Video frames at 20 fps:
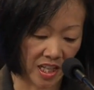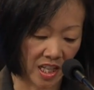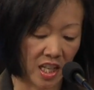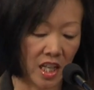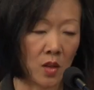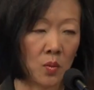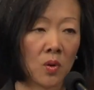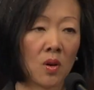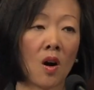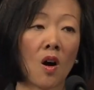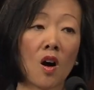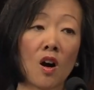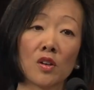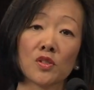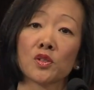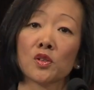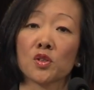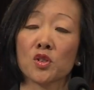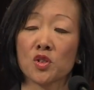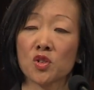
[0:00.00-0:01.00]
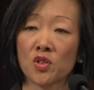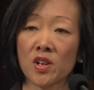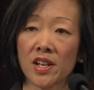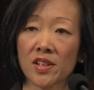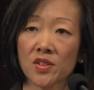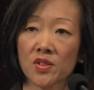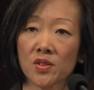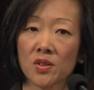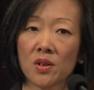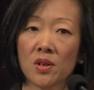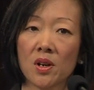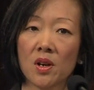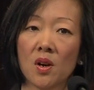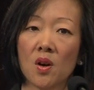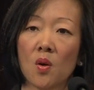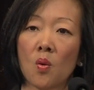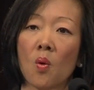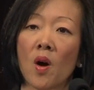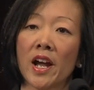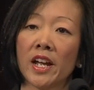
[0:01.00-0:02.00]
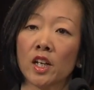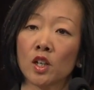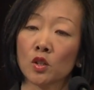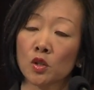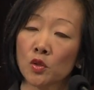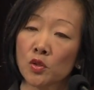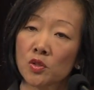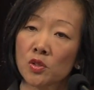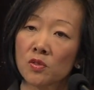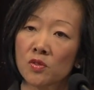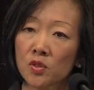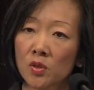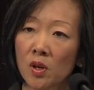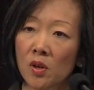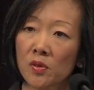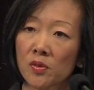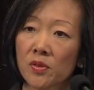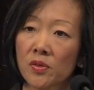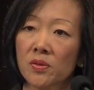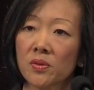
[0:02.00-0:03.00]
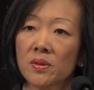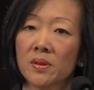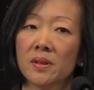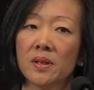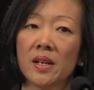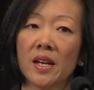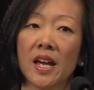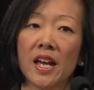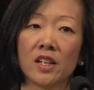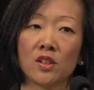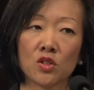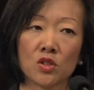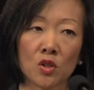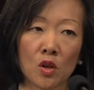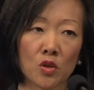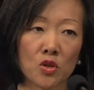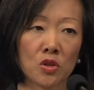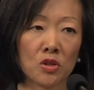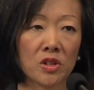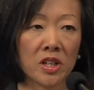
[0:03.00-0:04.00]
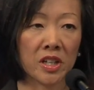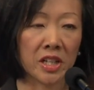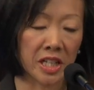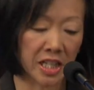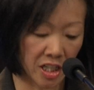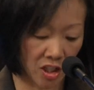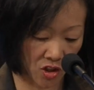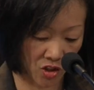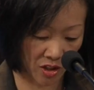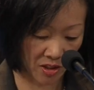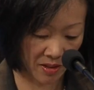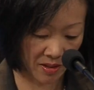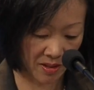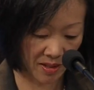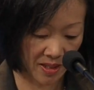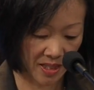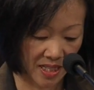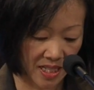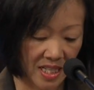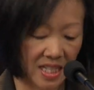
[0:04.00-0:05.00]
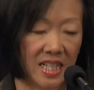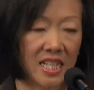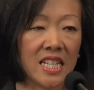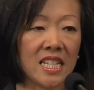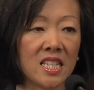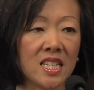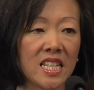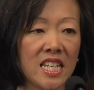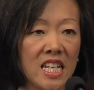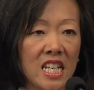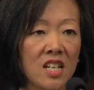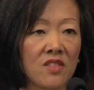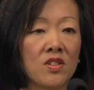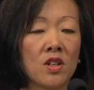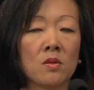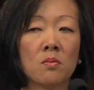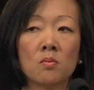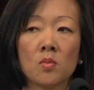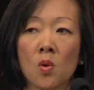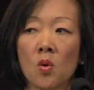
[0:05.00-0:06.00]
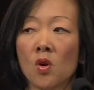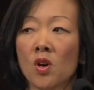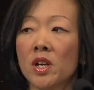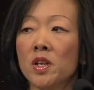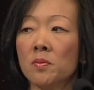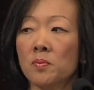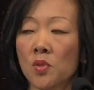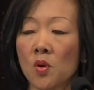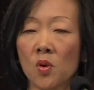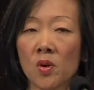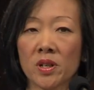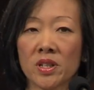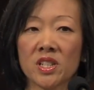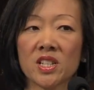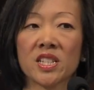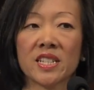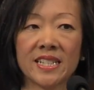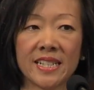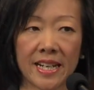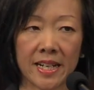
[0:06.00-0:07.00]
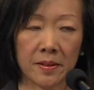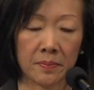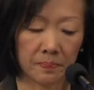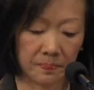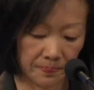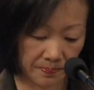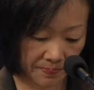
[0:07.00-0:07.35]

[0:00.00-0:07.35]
he will also stress why inclusive growth and social cohesion is even more important today.